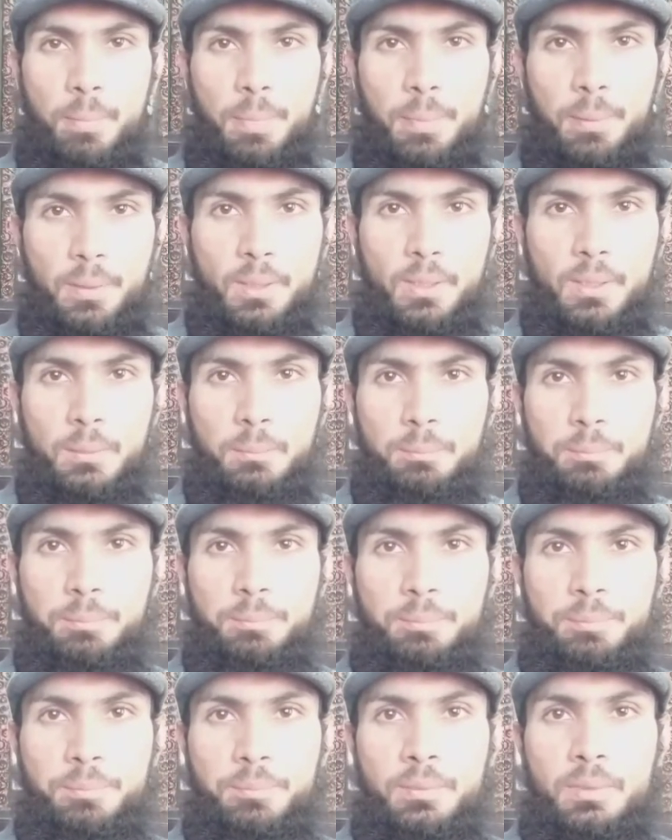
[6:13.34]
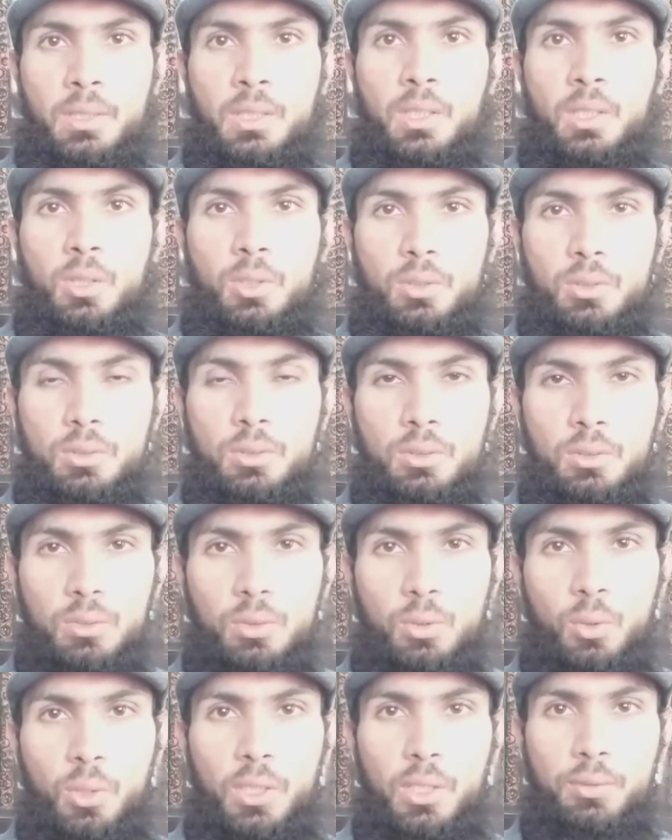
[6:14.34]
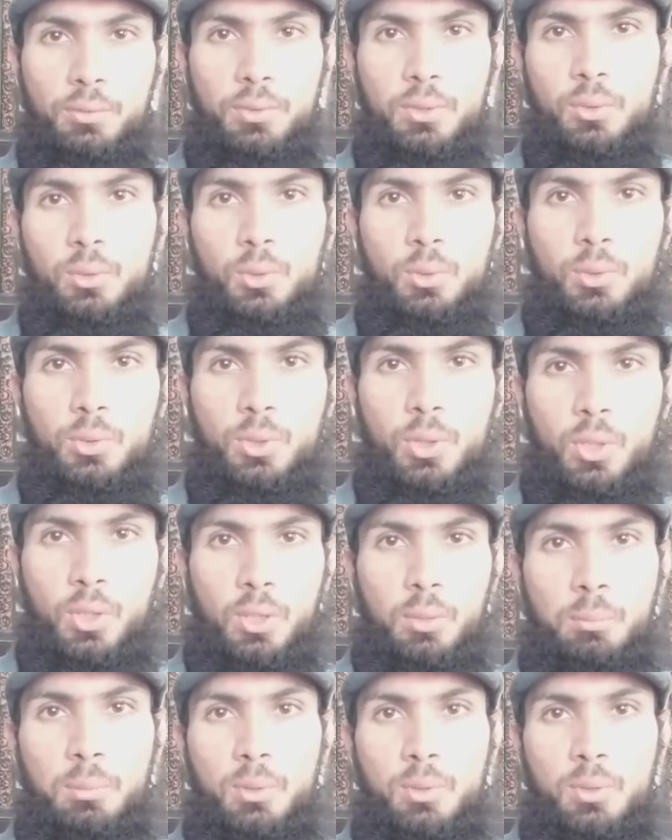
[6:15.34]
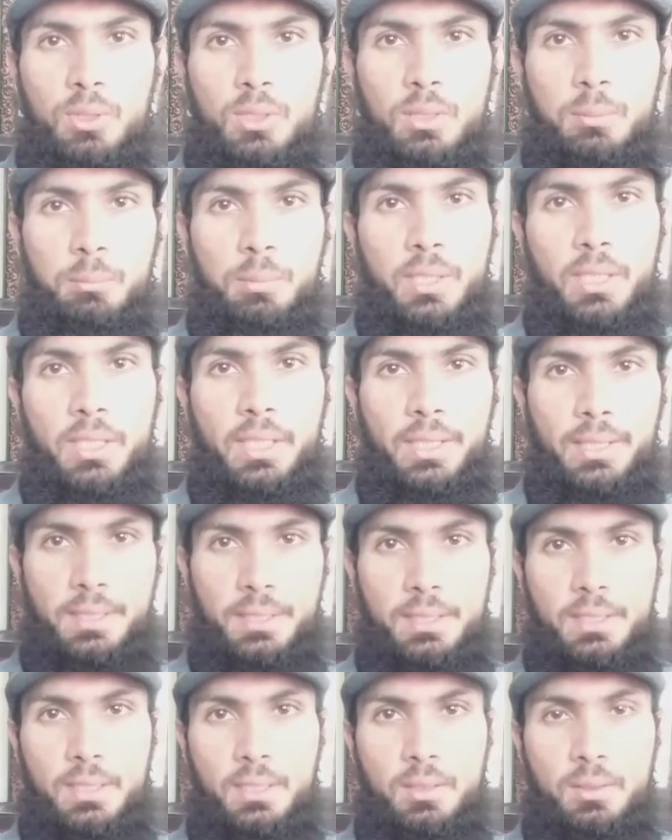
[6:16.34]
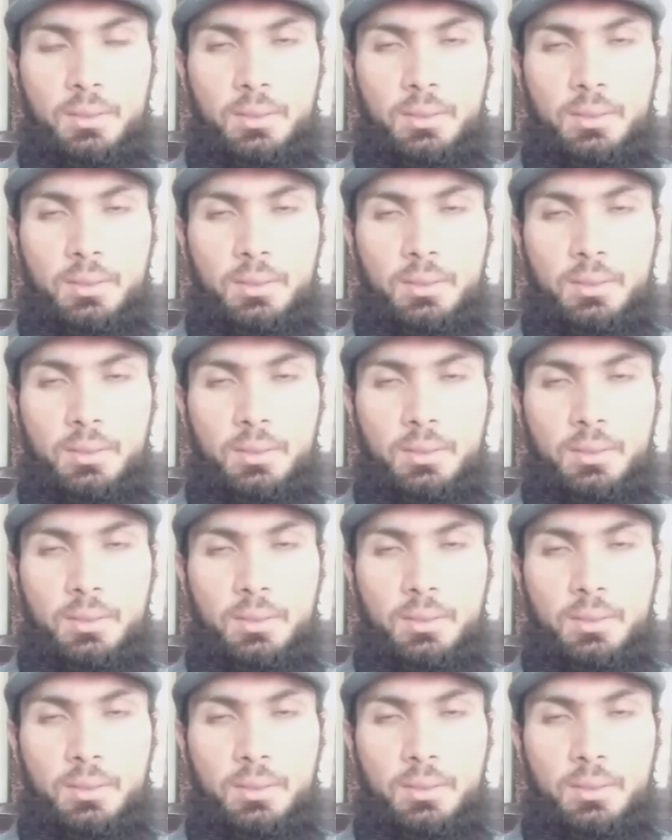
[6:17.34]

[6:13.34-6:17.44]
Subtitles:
Okay. Or if you talk about somebody else,